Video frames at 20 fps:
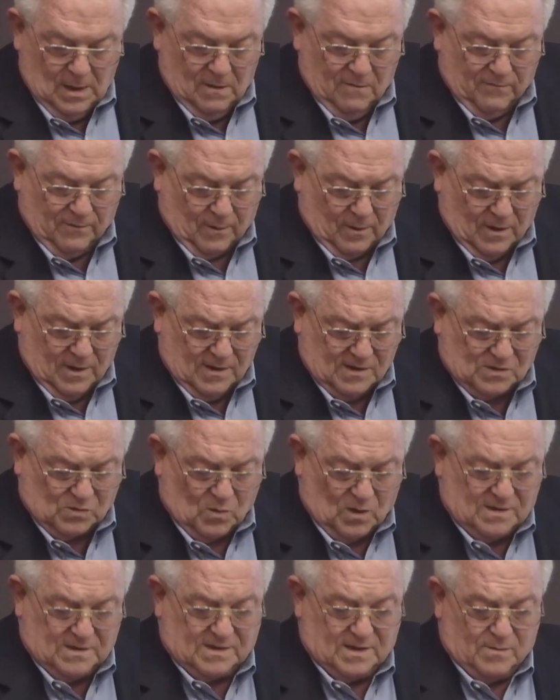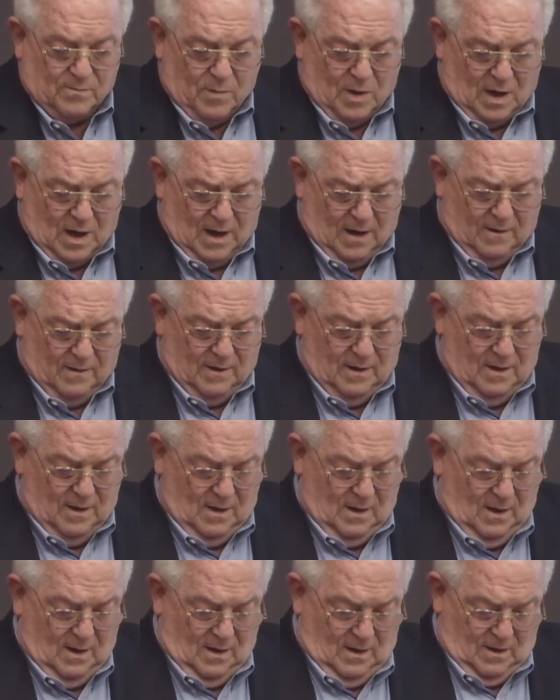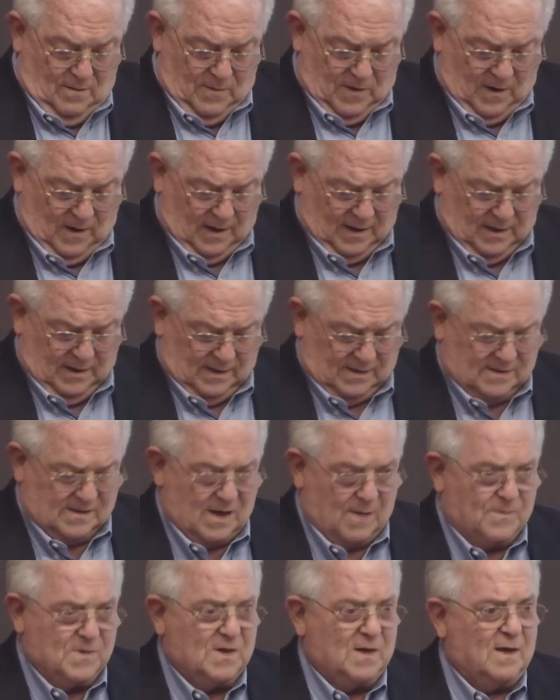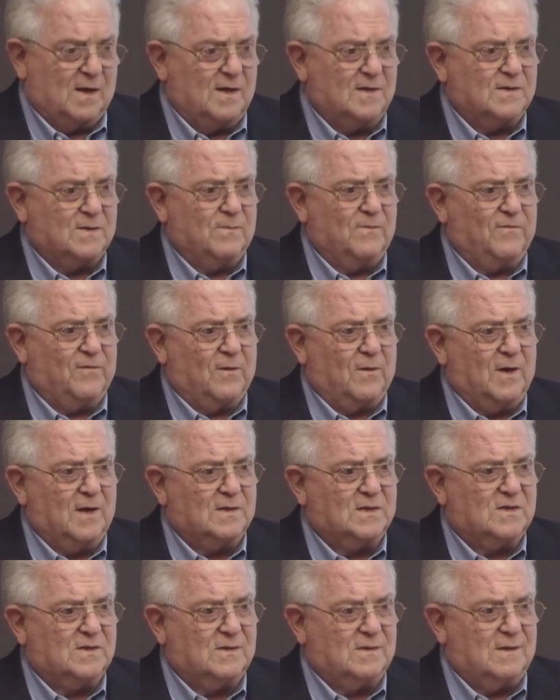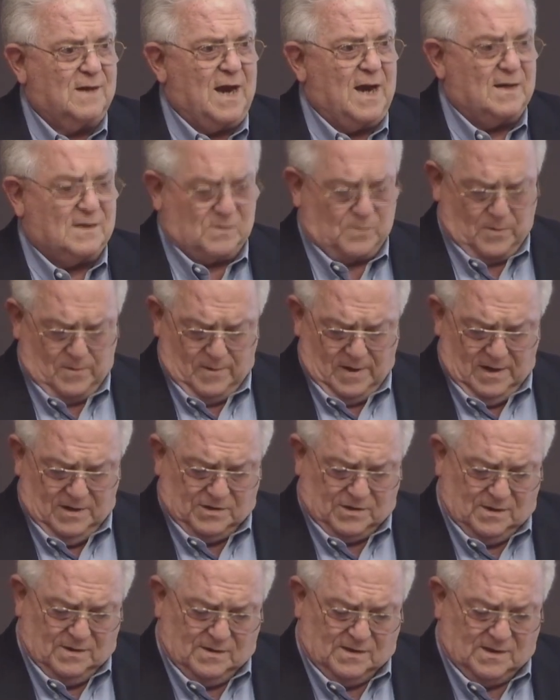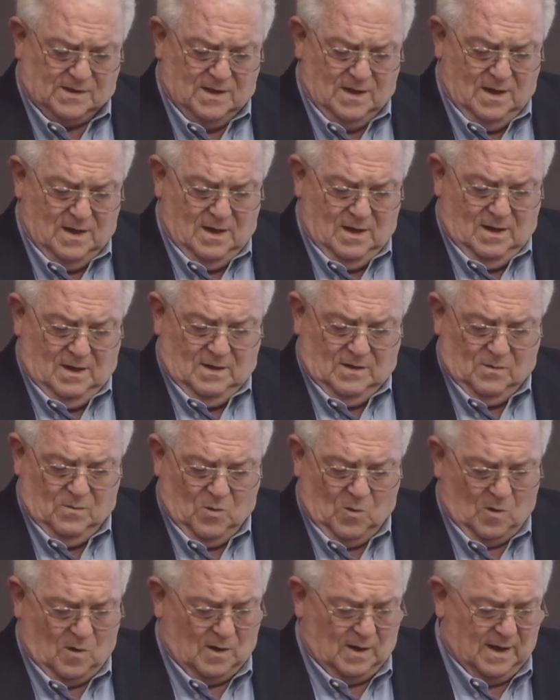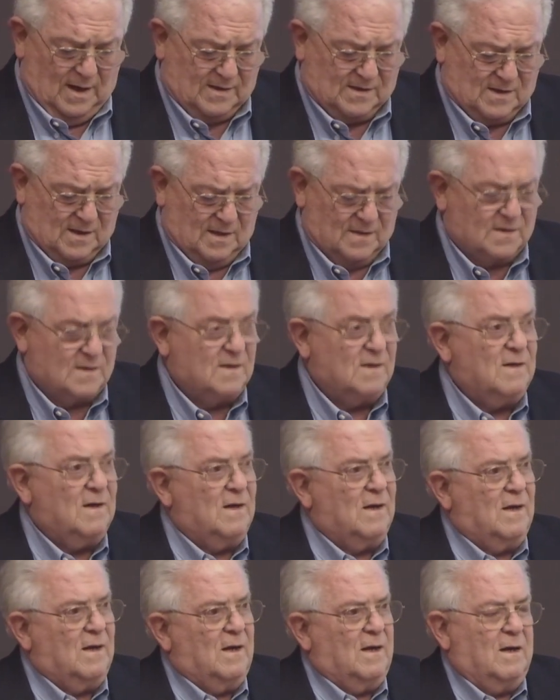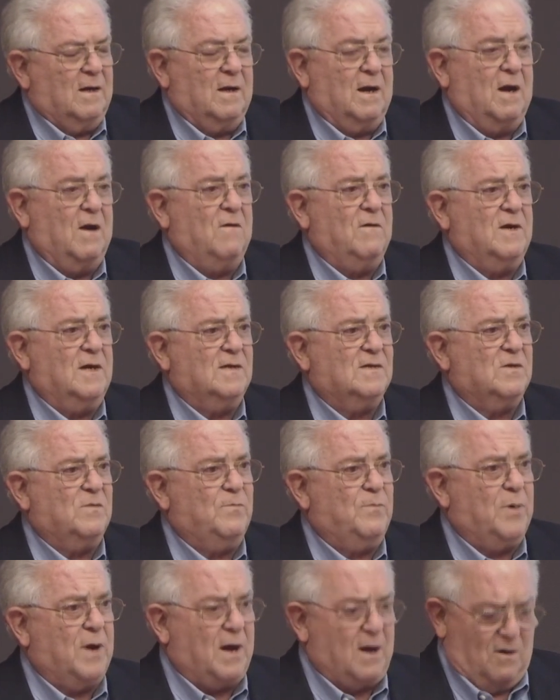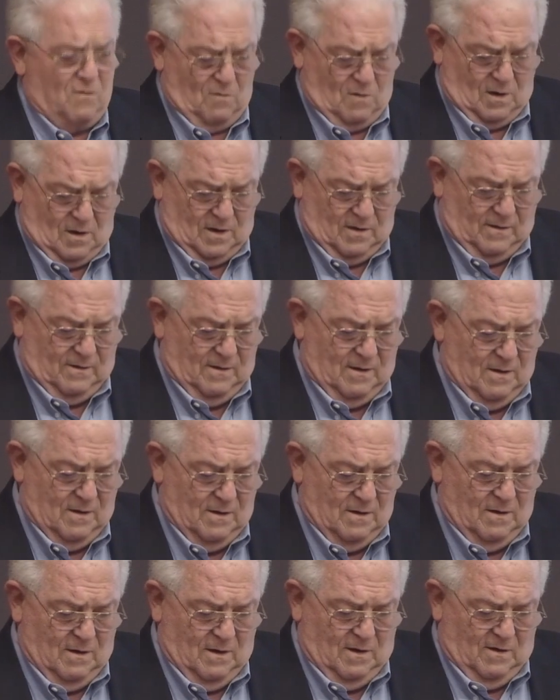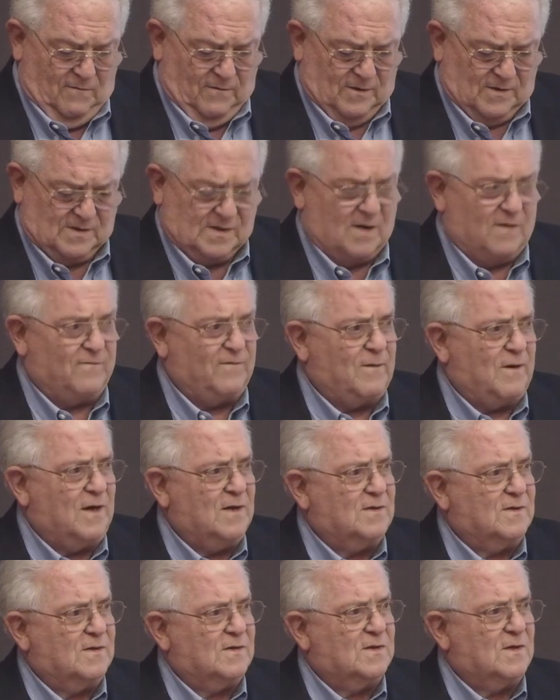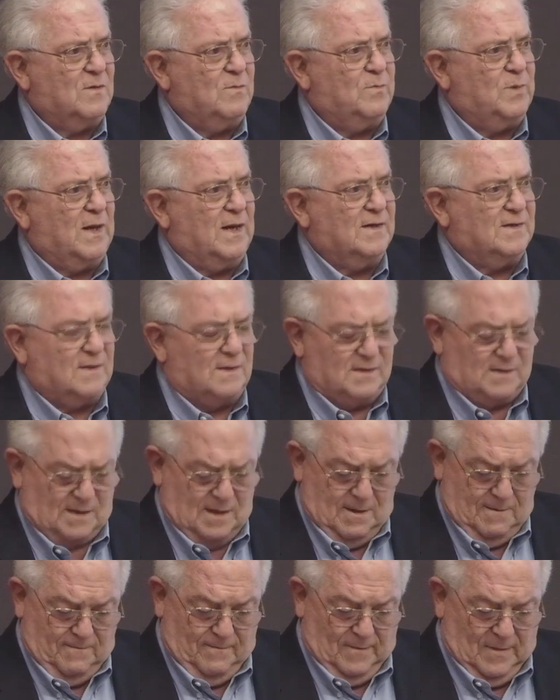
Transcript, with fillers: Foreigners once admired American exceptionalism for its aspirations to moral excellence. Now it is a byword for self-righteous complacency,